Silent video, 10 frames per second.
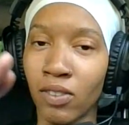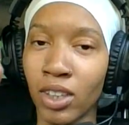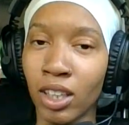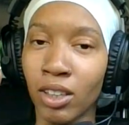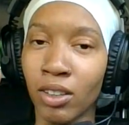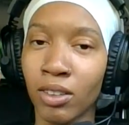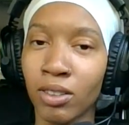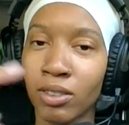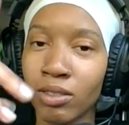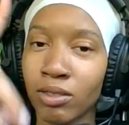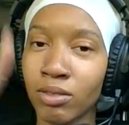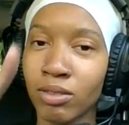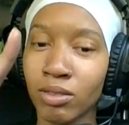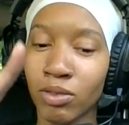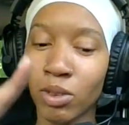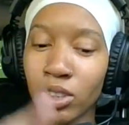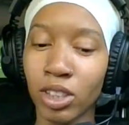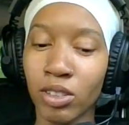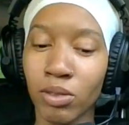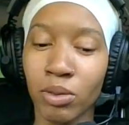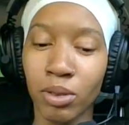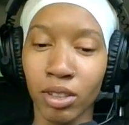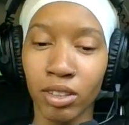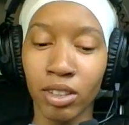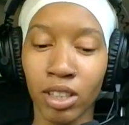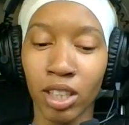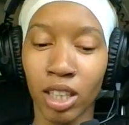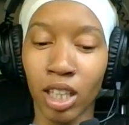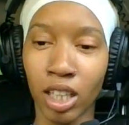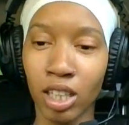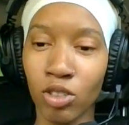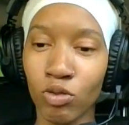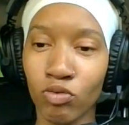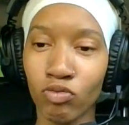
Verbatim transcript: video, fourteen oh four. Thank you.